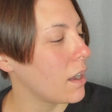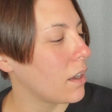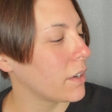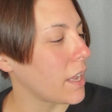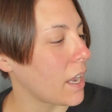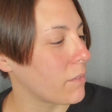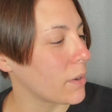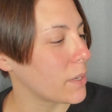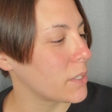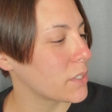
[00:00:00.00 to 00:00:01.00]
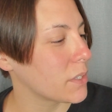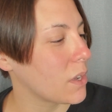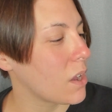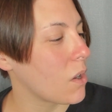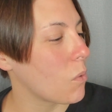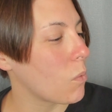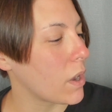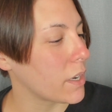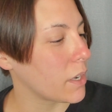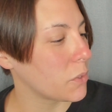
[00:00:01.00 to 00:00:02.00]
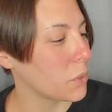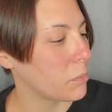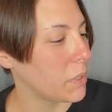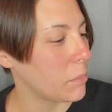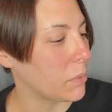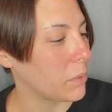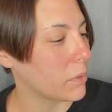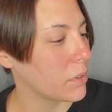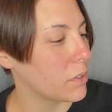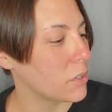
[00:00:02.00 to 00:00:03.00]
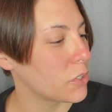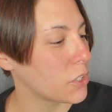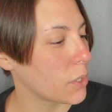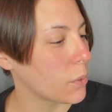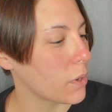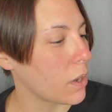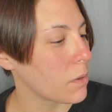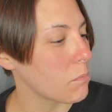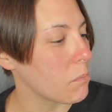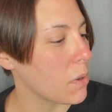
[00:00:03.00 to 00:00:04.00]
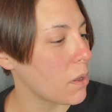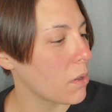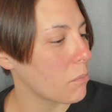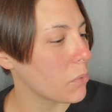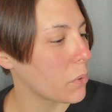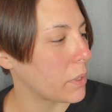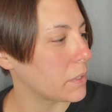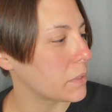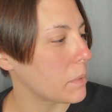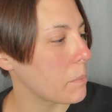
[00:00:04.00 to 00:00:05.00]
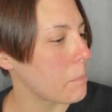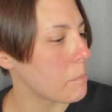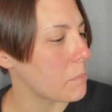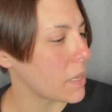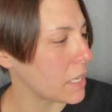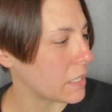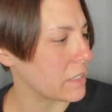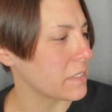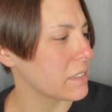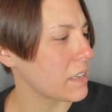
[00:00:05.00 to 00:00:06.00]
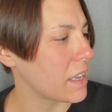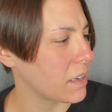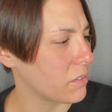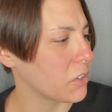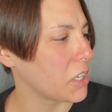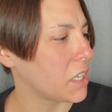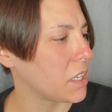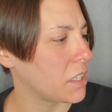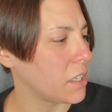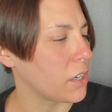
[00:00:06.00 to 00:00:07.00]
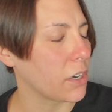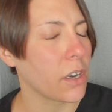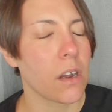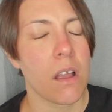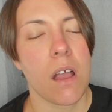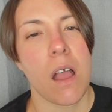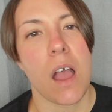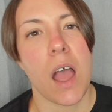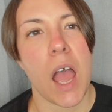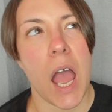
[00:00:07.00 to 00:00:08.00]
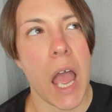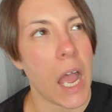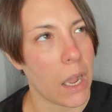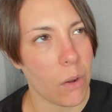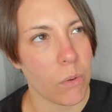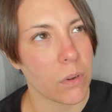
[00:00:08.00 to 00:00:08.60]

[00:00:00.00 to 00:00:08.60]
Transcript: On average, 100 people choke on ballpoint pins every year. How?